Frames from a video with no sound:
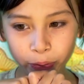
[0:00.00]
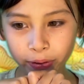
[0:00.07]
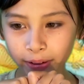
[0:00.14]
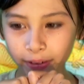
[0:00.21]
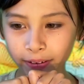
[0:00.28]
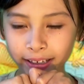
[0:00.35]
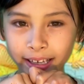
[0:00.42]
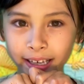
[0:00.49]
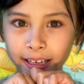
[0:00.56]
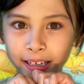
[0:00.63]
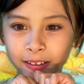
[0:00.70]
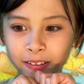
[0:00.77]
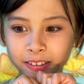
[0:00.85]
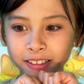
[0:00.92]

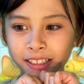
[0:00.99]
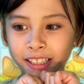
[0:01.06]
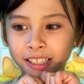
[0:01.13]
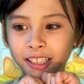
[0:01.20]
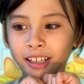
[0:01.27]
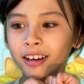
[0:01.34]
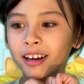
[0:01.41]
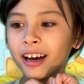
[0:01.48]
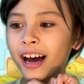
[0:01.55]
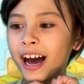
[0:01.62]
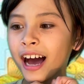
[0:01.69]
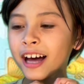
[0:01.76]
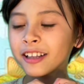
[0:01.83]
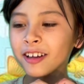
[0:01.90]
Okay.
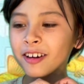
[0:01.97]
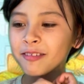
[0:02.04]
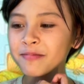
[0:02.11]
I love